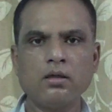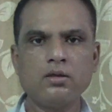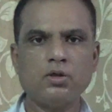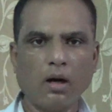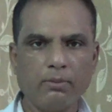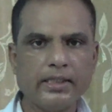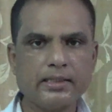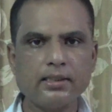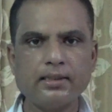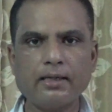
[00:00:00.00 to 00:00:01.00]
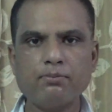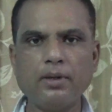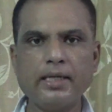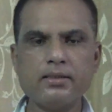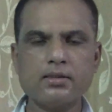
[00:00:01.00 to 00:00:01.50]
dominated that
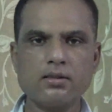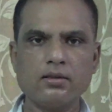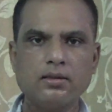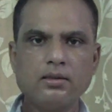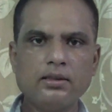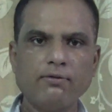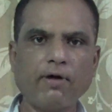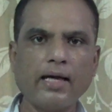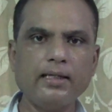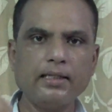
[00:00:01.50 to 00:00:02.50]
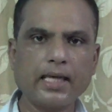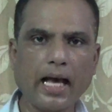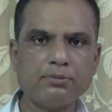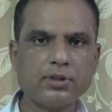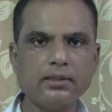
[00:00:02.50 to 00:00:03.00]
place. They finally
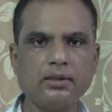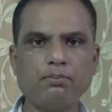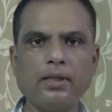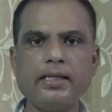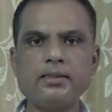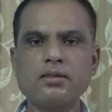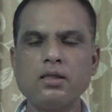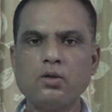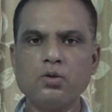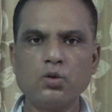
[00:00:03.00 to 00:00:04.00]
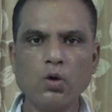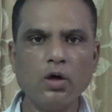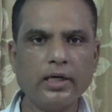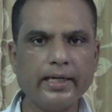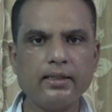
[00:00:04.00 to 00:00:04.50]
captured the place, ruled
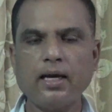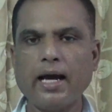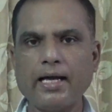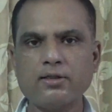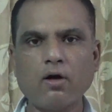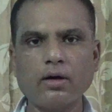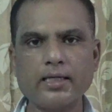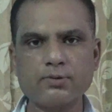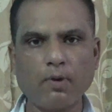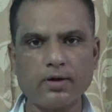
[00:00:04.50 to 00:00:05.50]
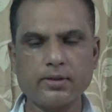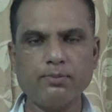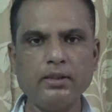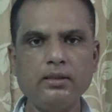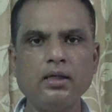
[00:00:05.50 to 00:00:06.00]
it as long as
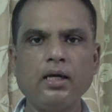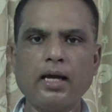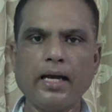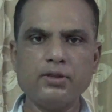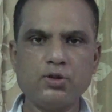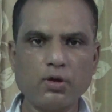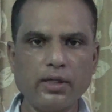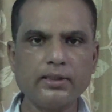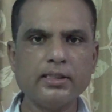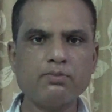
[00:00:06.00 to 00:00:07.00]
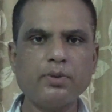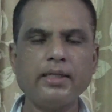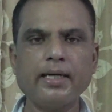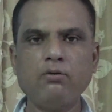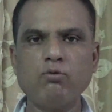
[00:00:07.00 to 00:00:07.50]
possible, and during this
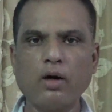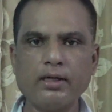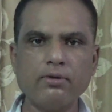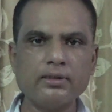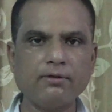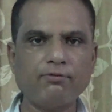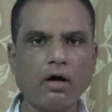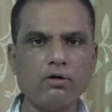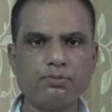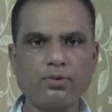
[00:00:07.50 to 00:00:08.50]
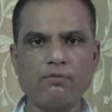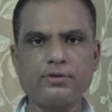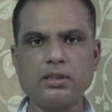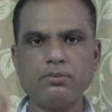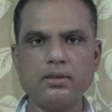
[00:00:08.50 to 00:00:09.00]
period, whatever they found
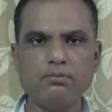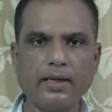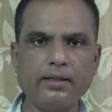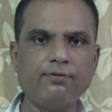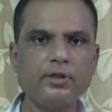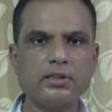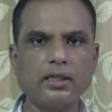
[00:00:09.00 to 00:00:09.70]
profitable, beneficial